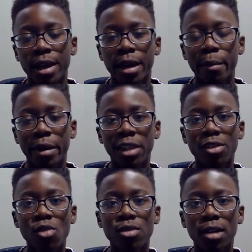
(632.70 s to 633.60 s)
But it's
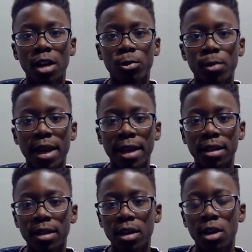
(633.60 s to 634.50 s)
also not a
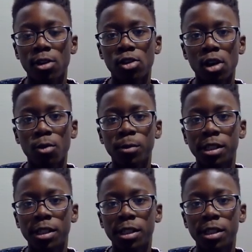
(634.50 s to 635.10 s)
win, so we